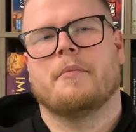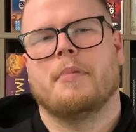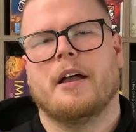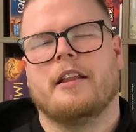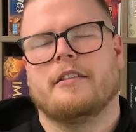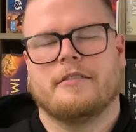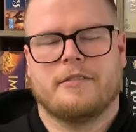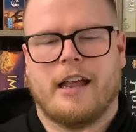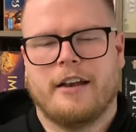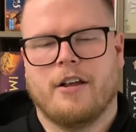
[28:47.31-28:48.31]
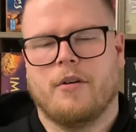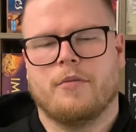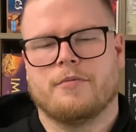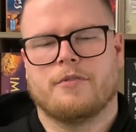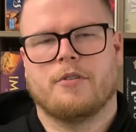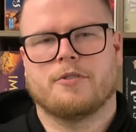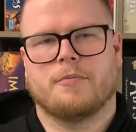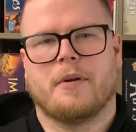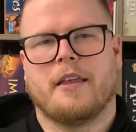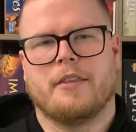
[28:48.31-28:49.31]
but I know those are
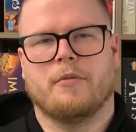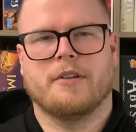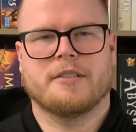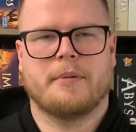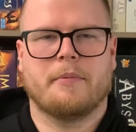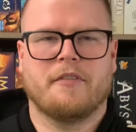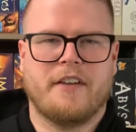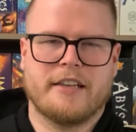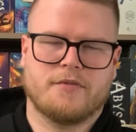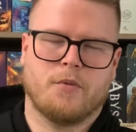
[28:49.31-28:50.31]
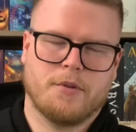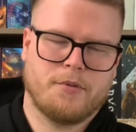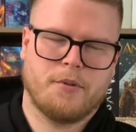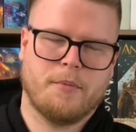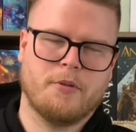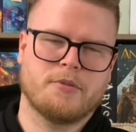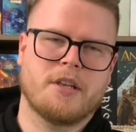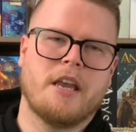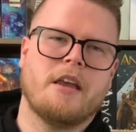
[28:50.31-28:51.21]
probably the ones that people fast forward through the most.